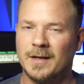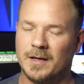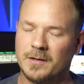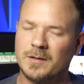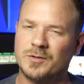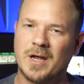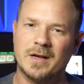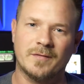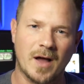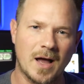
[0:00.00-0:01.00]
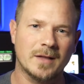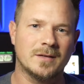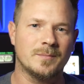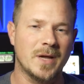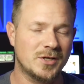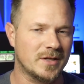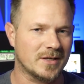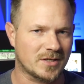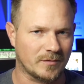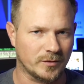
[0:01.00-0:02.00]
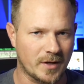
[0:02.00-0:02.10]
I thought that was kind of odd to mention that several